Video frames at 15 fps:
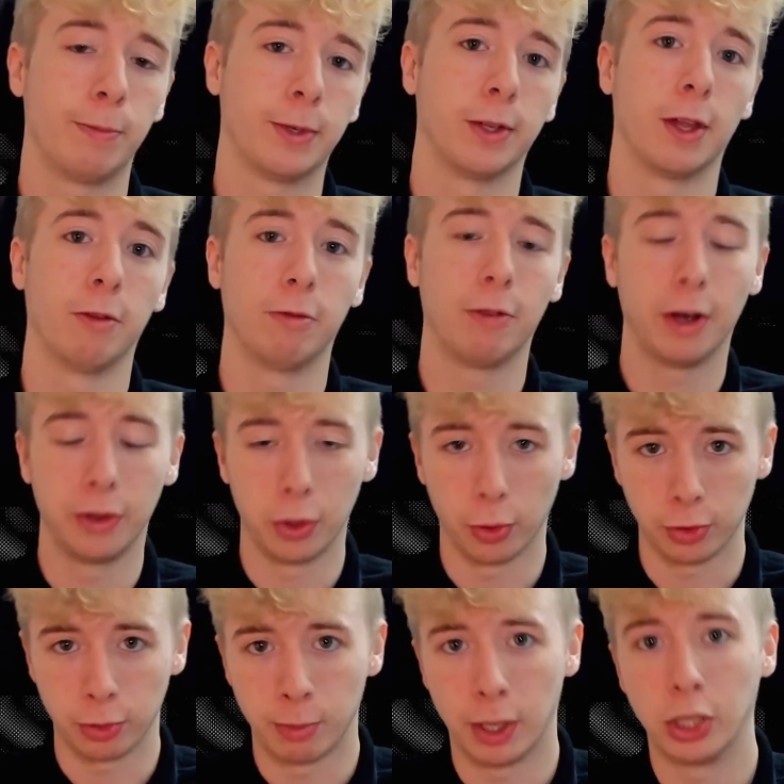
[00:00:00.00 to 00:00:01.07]
to then find the
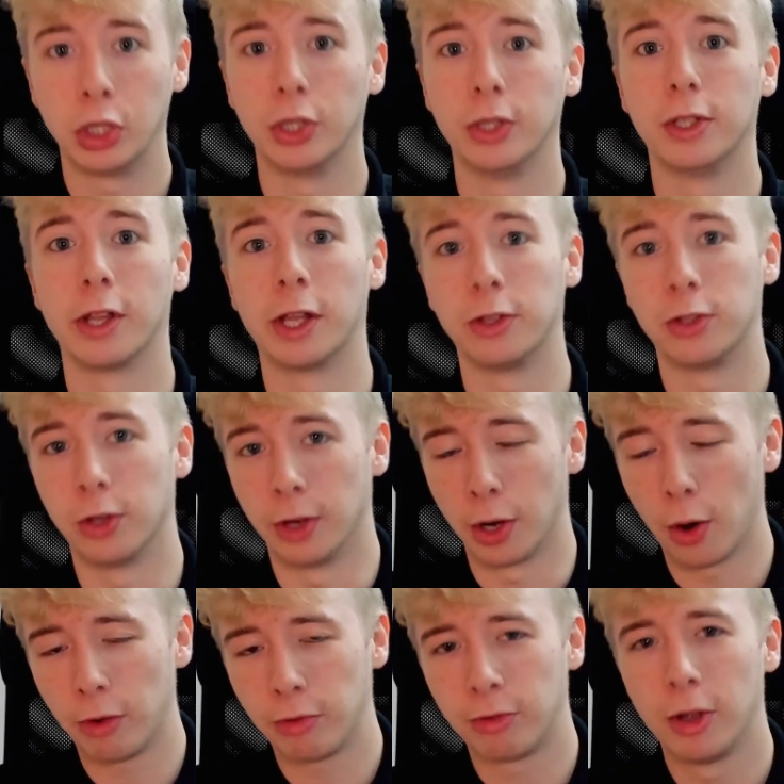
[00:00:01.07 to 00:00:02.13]
automation, to then turn it
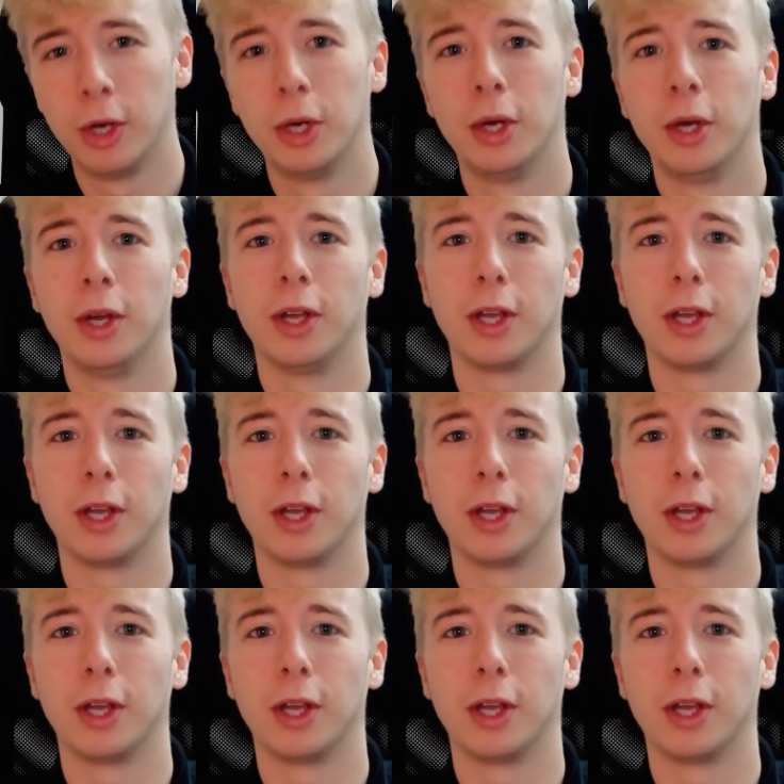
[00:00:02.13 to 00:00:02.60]
off.